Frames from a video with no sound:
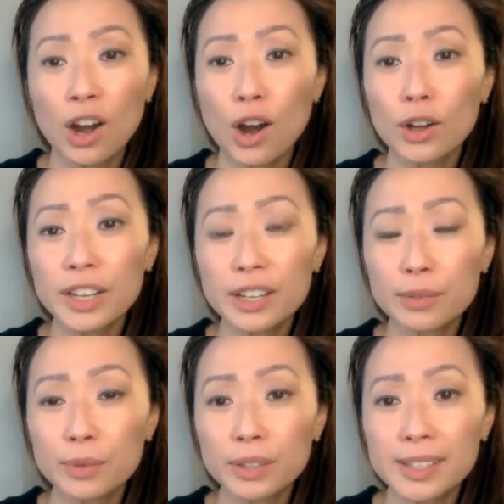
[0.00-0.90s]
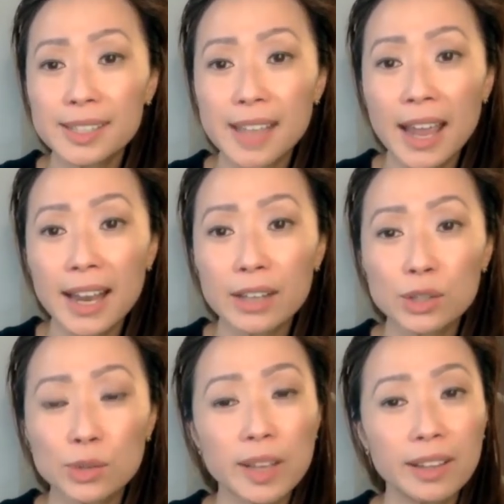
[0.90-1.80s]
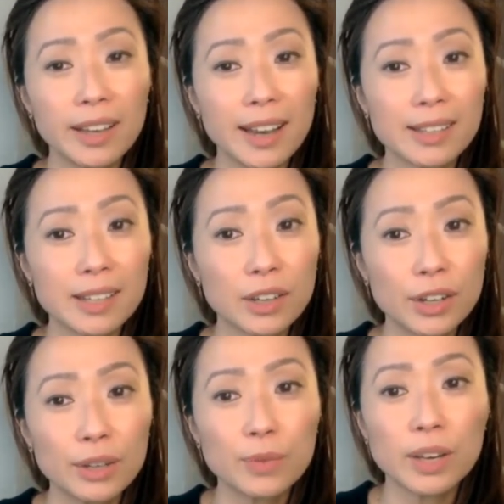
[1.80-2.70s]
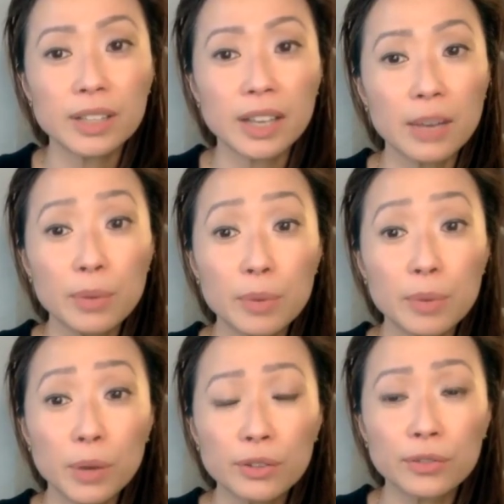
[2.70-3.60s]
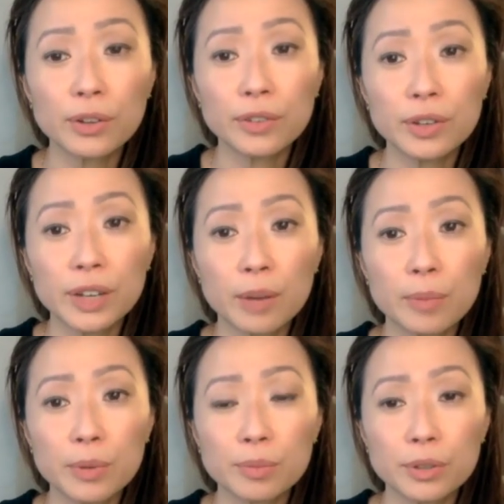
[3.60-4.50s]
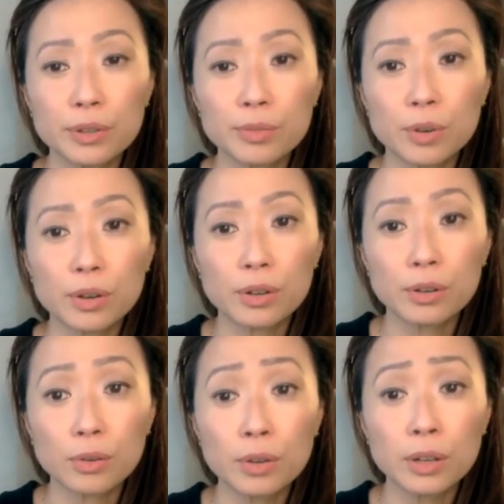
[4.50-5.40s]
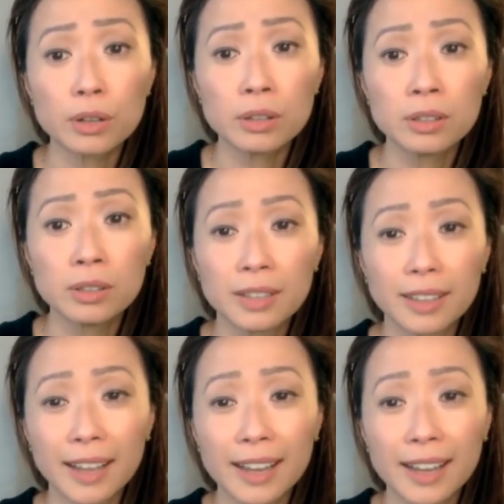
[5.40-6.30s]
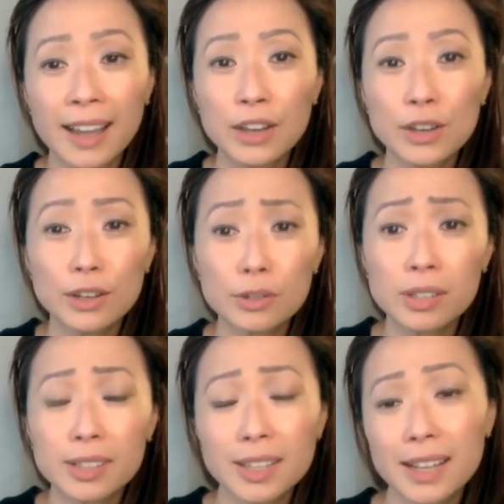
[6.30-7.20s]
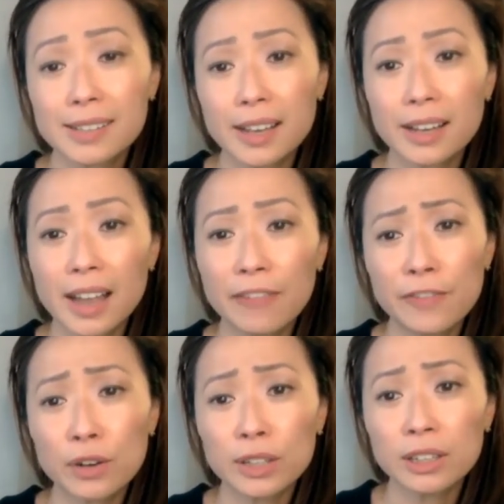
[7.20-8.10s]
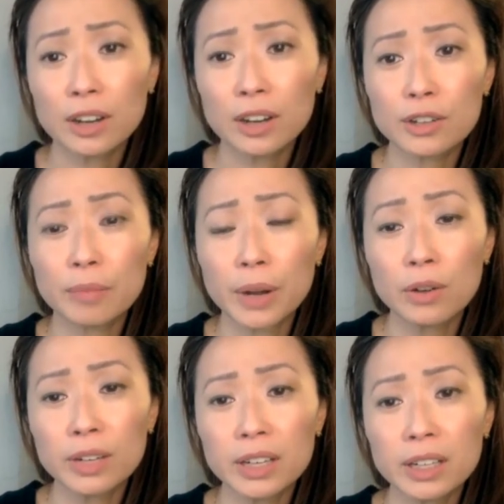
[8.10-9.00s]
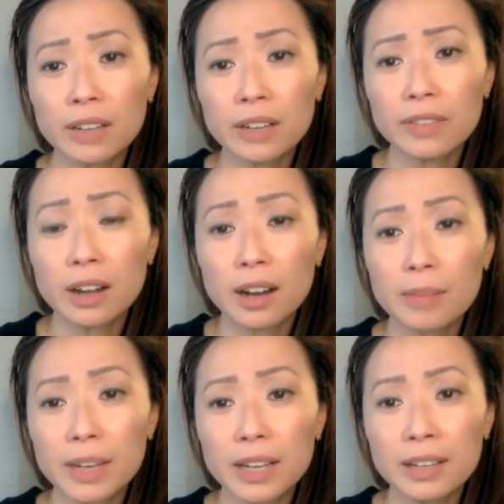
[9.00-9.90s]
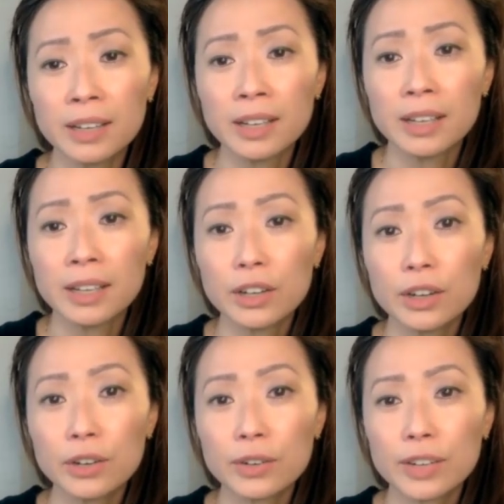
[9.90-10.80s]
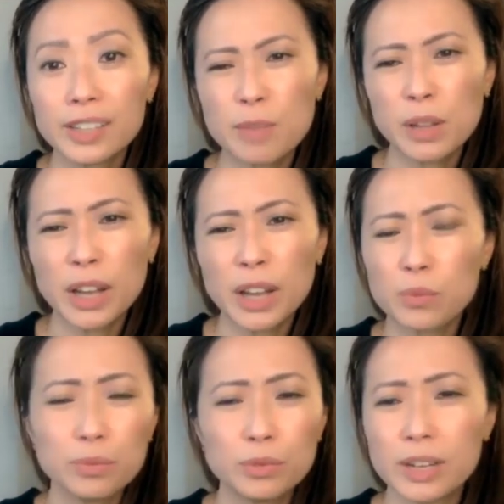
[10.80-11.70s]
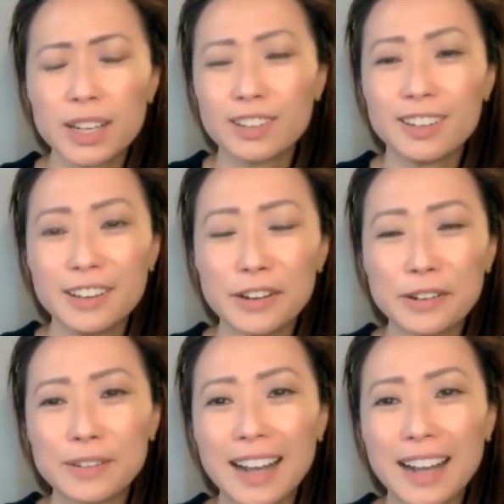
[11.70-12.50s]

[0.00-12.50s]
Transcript: all he could really say as sweetly as he could was it would be wonderful if you could help us to produce more oil like you know since that's like a fairly large component of the economy you know because they'd be like it, you know